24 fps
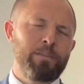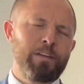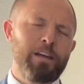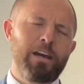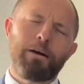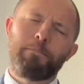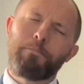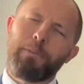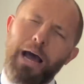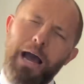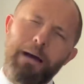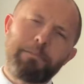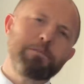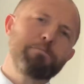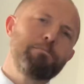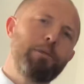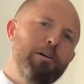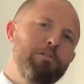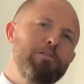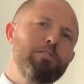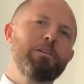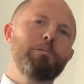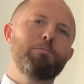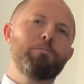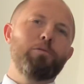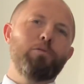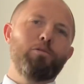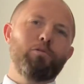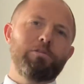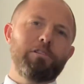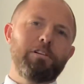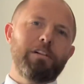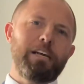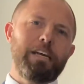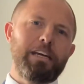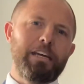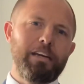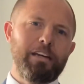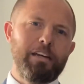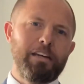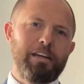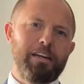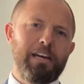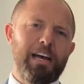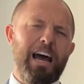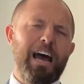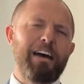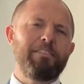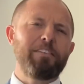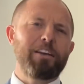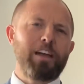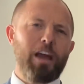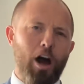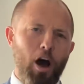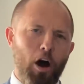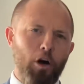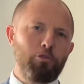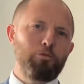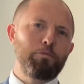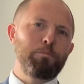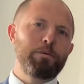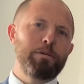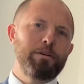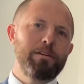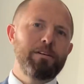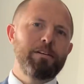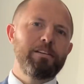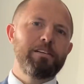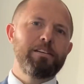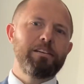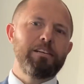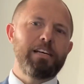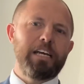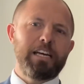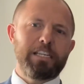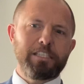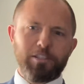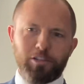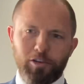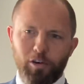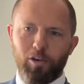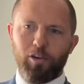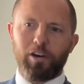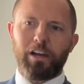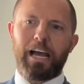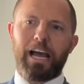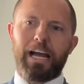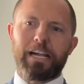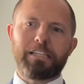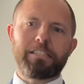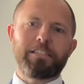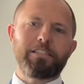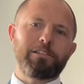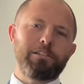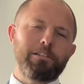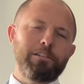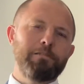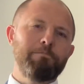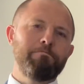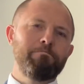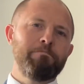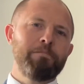And perhaps most importantly, having hope is not cancelled.